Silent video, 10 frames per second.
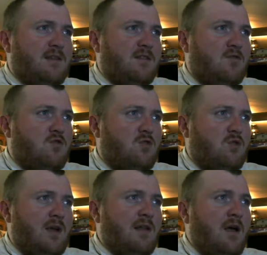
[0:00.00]
62
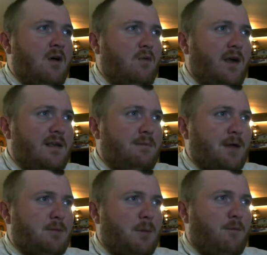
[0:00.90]
degrees. Wednesday
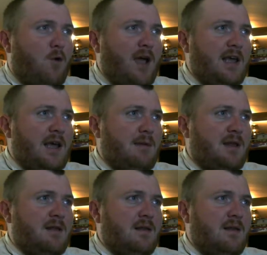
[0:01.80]
past about 4 a.m. and